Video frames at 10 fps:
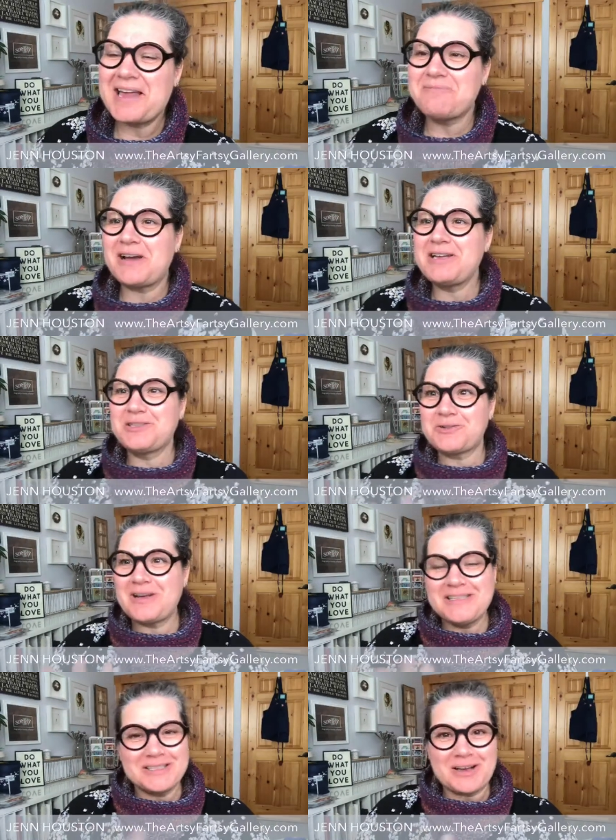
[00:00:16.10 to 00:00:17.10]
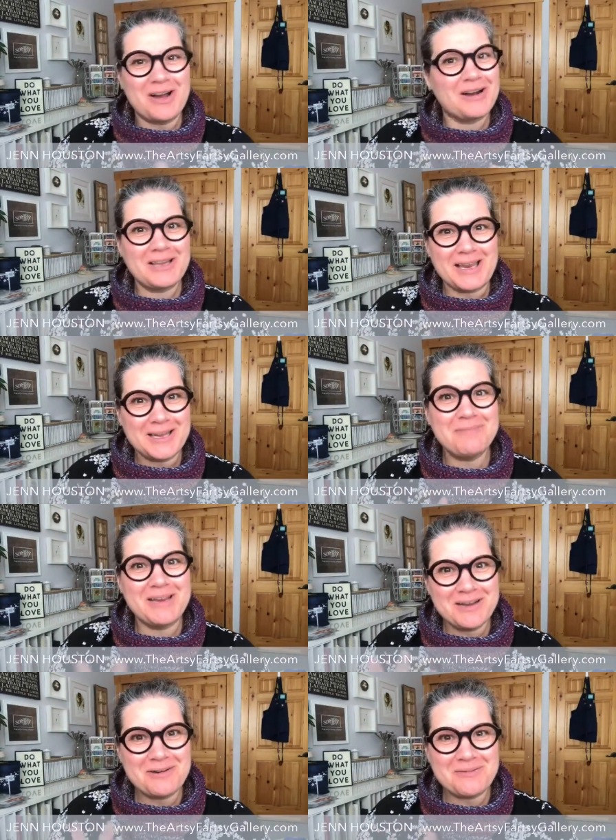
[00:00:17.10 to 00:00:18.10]
and my joints are letting me
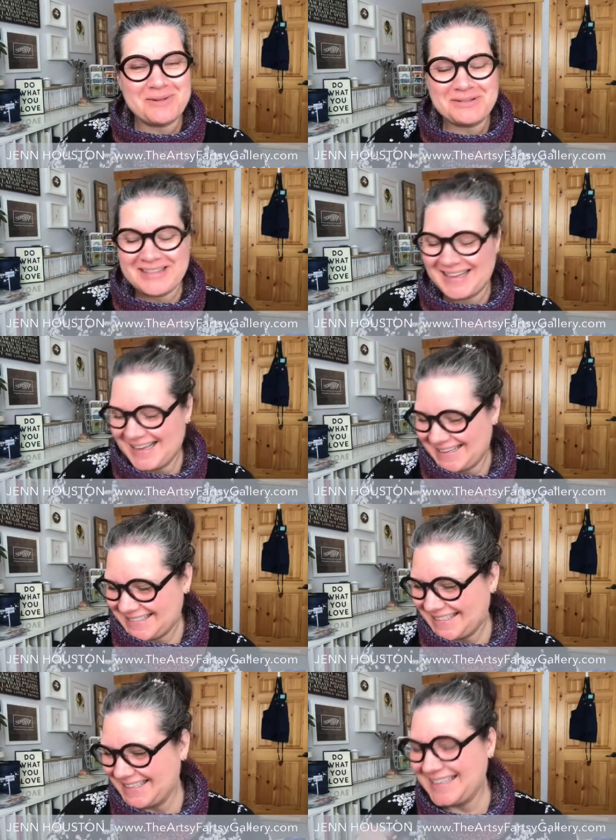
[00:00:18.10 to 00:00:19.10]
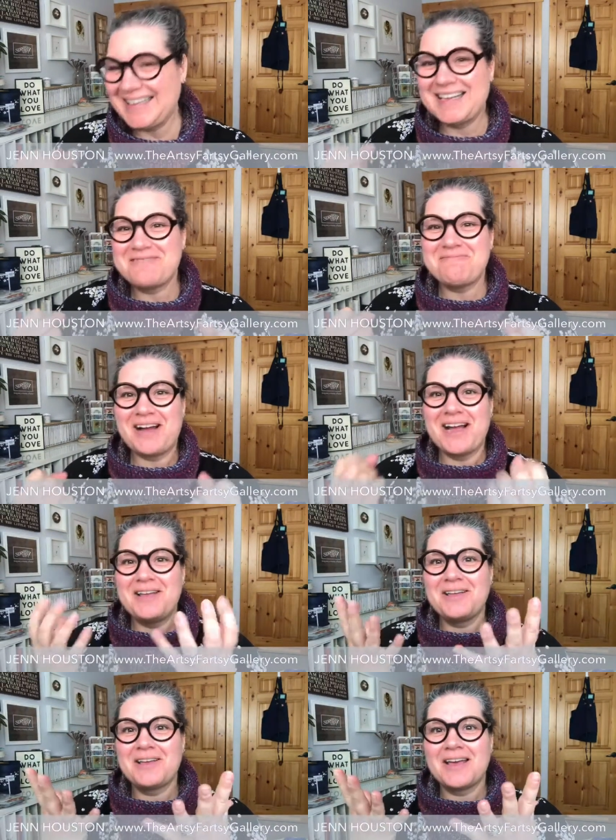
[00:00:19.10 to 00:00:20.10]
know about that.
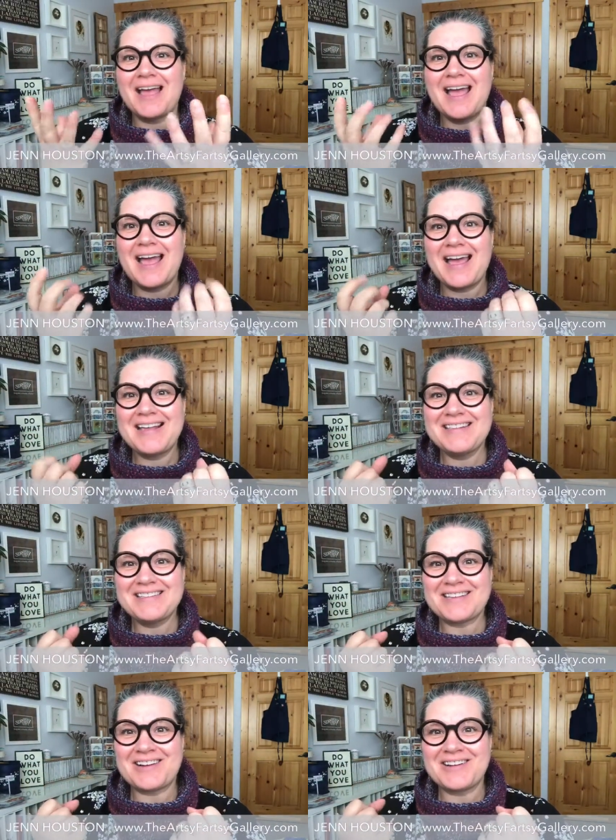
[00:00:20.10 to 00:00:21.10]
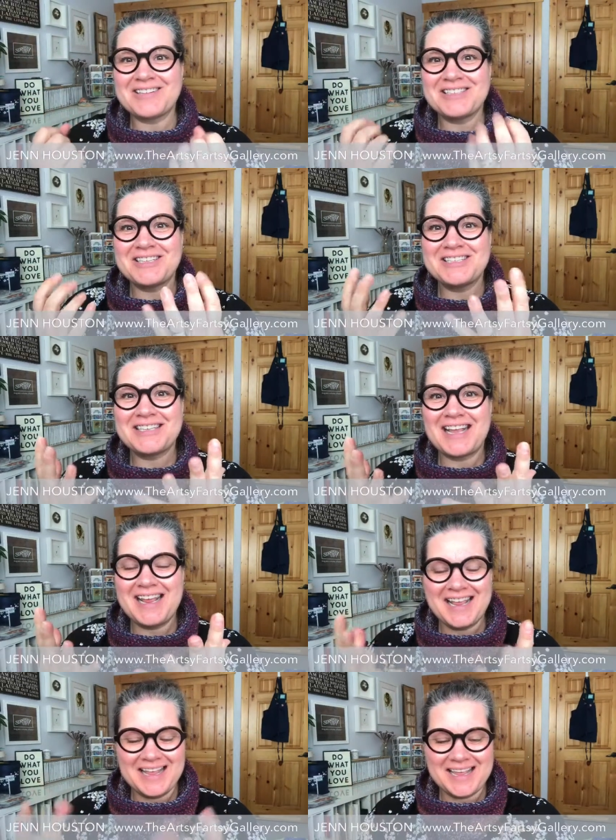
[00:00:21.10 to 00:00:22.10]
My hands are just
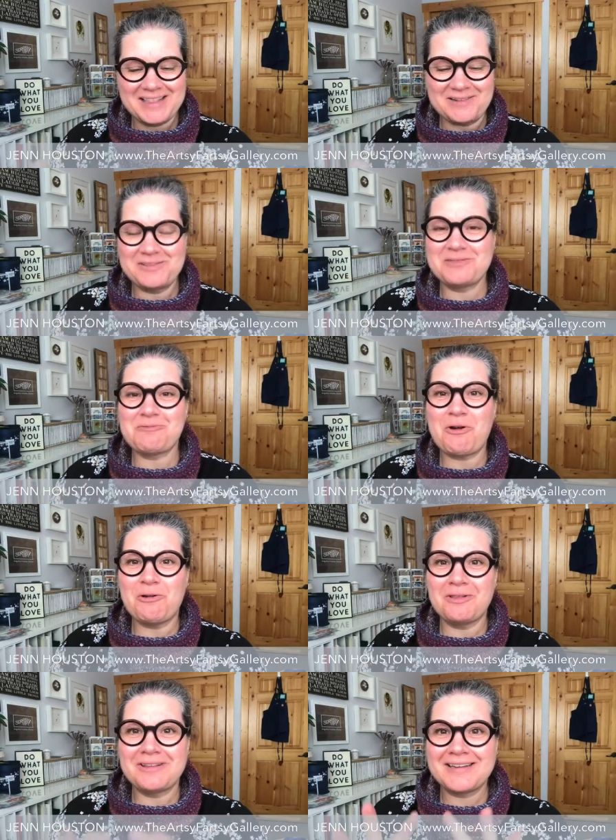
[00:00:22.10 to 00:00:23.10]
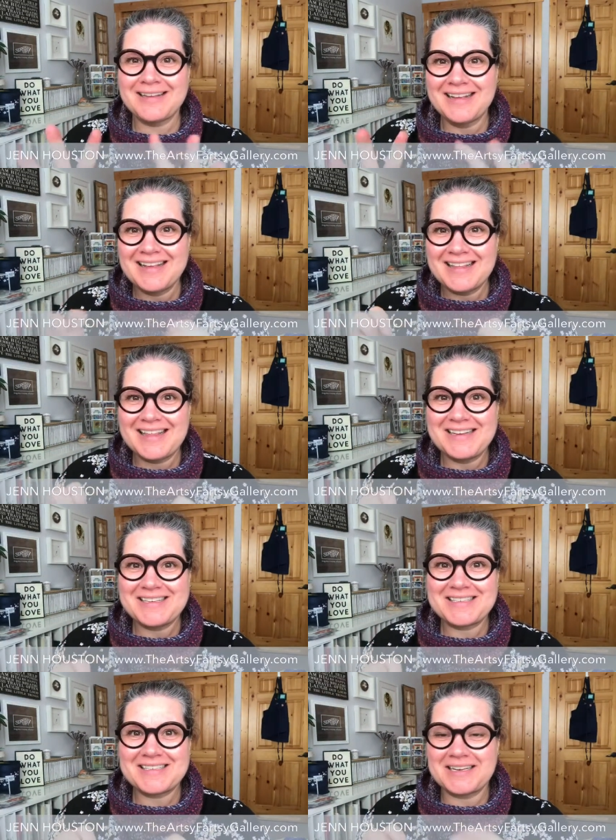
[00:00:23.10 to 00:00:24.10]
aching, they're swollen, they
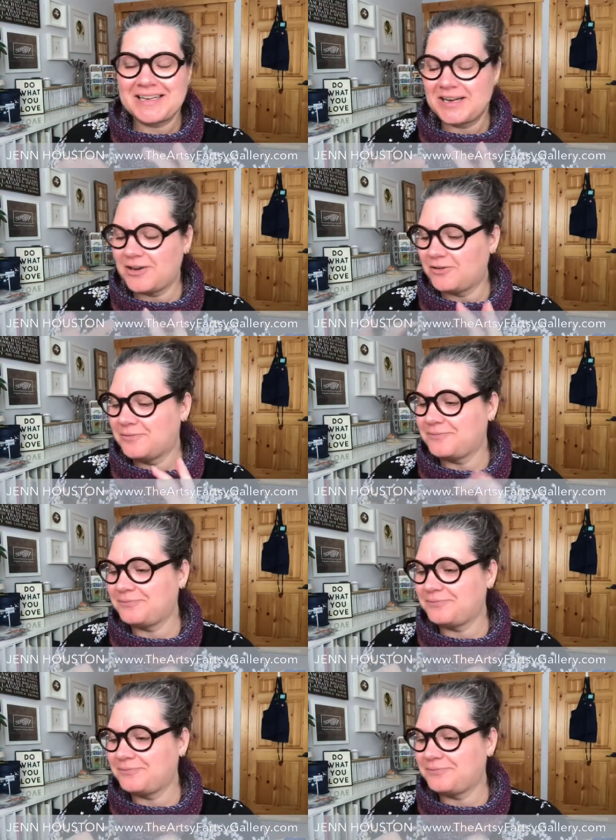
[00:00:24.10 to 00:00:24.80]
just, you know,